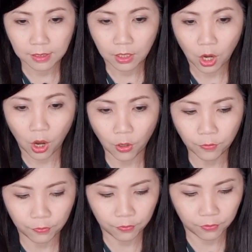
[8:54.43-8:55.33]

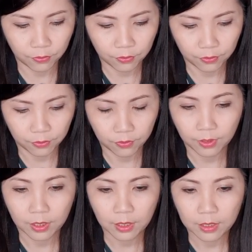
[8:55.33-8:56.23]
of
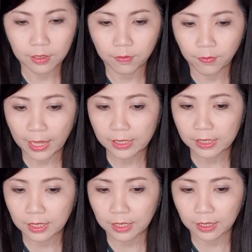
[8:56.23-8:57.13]
the fence
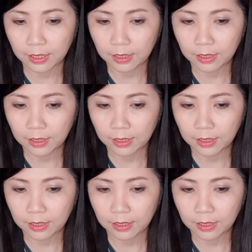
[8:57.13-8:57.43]
needed.